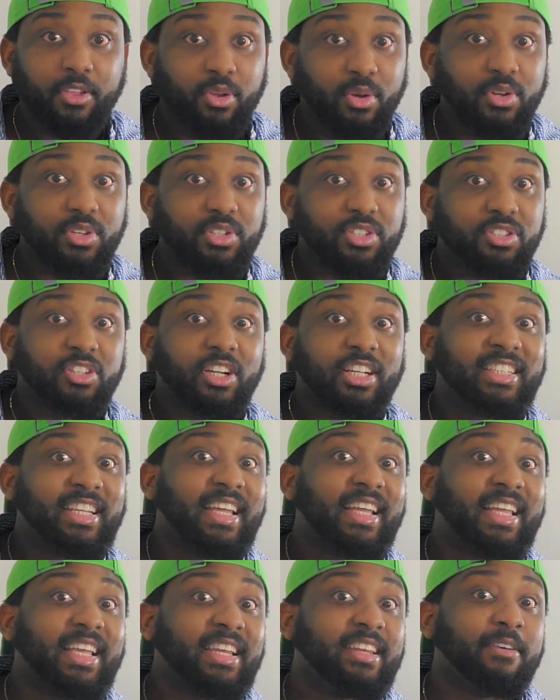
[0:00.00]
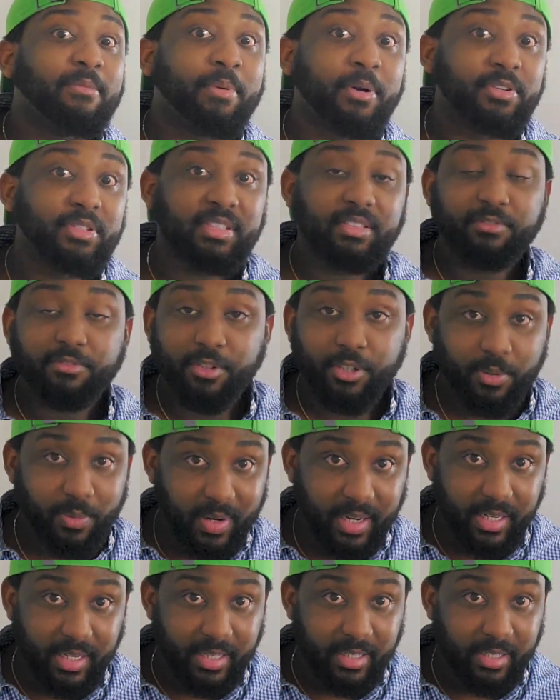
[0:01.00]
you could start taking the person for
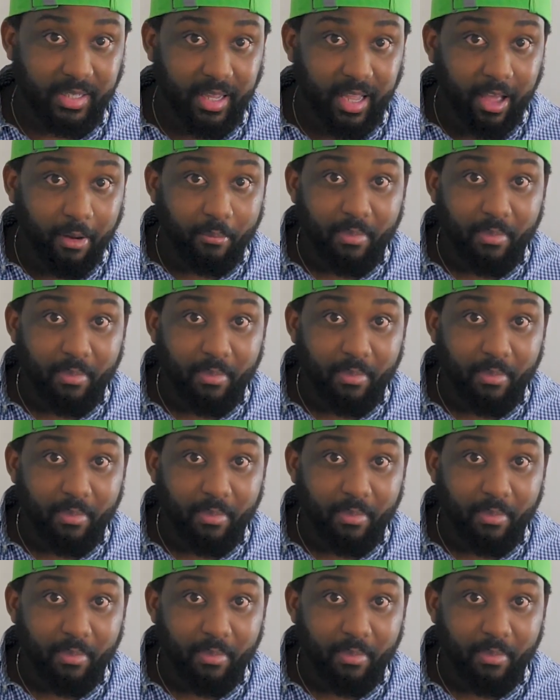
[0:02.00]
granted.